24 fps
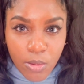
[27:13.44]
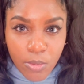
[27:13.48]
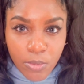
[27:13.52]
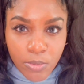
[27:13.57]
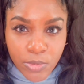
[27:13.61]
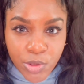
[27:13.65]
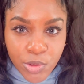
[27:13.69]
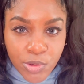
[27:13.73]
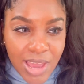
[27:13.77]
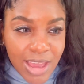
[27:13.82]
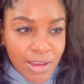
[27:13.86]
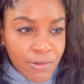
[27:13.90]

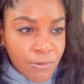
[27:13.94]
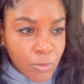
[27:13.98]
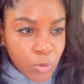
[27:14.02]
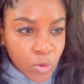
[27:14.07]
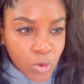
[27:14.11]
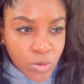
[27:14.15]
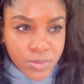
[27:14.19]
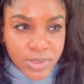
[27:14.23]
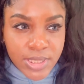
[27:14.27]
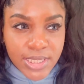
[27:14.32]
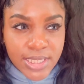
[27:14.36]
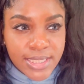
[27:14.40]
you have
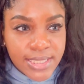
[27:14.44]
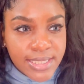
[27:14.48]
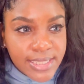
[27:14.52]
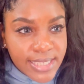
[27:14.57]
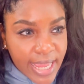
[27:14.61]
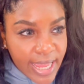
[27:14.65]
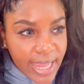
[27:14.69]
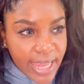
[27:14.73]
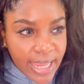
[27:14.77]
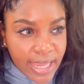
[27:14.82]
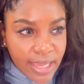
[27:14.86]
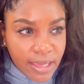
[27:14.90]
room to
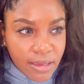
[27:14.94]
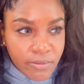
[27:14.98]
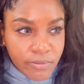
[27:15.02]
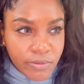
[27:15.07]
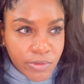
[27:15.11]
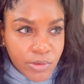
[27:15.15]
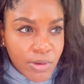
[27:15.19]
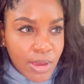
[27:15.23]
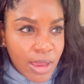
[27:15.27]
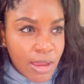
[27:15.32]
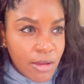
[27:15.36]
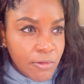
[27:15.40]
save,
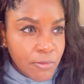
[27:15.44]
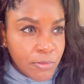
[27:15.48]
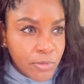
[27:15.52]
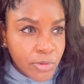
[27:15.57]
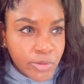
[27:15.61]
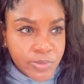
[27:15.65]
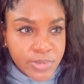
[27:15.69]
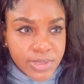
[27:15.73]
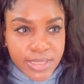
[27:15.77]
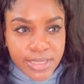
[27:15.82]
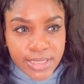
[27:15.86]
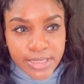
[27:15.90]
you have
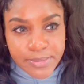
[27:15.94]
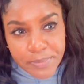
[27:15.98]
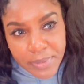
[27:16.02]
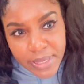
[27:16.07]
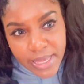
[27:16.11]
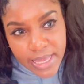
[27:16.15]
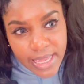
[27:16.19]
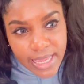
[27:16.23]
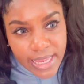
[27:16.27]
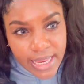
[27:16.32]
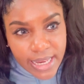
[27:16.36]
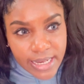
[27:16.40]
room to
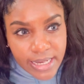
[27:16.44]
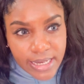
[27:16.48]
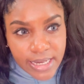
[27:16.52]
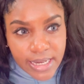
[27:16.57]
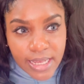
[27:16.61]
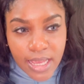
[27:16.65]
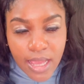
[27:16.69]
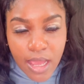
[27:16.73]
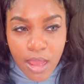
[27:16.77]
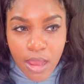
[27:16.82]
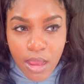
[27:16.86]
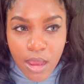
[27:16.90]
spend,
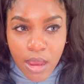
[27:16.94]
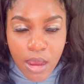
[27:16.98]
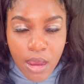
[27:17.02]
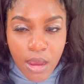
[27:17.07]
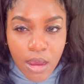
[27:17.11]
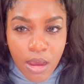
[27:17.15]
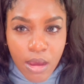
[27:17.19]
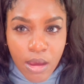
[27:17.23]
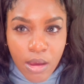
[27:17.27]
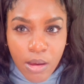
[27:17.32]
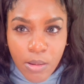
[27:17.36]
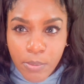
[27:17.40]

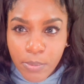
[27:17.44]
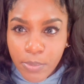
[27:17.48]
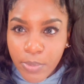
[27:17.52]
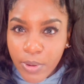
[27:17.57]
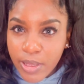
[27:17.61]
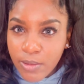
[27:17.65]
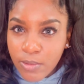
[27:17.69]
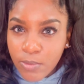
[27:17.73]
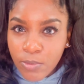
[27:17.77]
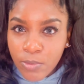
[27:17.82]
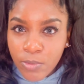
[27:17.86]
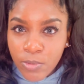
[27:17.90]

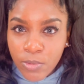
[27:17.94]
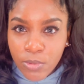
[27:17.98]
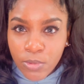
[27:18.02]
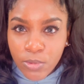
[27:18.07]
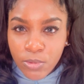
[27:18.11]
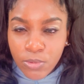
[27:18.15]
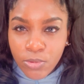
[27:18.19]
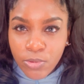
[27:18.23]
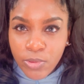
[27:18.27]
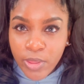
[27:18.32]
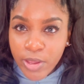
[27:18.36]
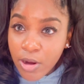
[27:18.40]
but
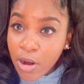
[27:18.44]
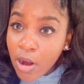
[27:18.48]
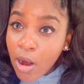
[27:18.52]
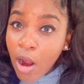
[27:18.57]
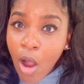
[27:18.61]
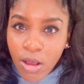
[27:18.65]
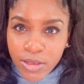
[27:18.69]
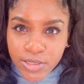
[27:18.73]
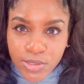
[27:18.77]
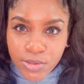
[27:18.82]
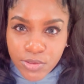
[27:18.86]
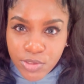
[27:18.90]
there are
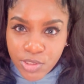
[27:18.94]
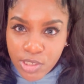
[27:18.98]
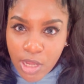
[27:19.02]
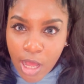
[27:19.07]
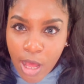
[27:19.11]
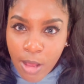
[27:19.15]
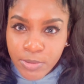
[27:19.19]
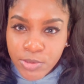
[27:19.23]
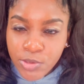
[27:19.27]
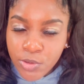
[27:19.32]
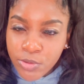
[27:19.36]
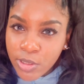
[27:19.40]
also
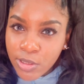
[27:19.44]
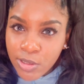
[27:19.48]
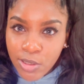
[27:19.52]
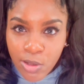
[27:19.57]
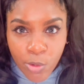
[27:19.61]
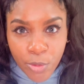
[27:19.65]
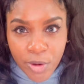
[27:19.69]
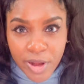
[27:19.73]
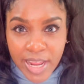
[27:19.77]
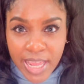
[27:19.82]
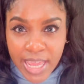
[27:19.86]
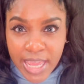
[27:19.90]
jobs on the
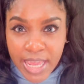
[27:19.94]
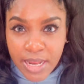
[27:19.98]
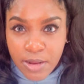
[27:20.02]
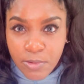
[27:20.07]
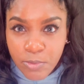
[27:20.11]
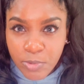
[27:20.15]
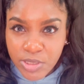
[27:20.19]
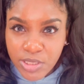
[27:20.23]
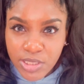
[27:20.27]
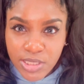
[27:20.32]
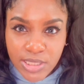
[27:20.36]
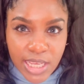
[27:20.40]
lower end,
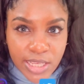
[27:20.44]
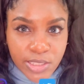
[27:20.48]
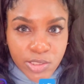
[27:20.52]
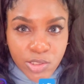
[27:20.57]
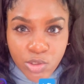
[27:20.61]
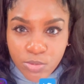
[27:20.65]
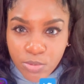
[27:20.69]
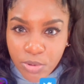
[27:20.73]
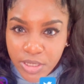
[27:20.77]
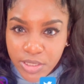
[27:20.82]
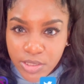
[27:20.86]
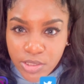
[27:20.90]
which is like
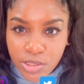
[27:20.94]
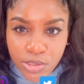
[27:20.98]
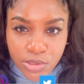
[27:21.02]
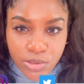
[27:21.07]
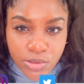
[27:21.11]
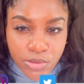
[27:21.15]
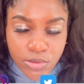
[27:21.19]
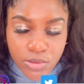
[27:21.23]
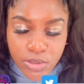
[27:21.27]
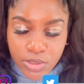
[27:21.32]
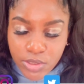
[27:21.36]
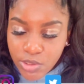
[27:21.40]
2.2
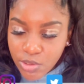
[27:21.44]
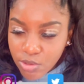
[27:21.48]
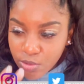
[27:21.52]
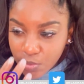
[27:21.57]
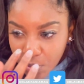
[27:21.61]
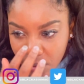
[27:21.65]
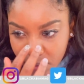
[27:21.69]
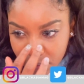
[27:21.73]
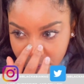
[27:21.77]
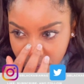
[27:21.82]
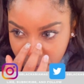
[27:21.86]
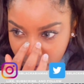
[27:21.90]
to
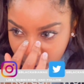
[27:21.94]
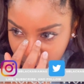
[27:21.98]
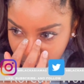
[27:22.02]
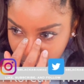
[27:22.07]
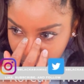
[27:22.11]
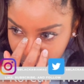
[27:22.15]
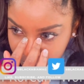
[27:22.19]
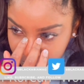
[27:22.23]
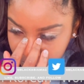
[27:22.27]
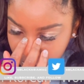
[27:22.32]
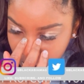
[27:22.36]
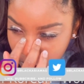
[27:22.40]
2.5,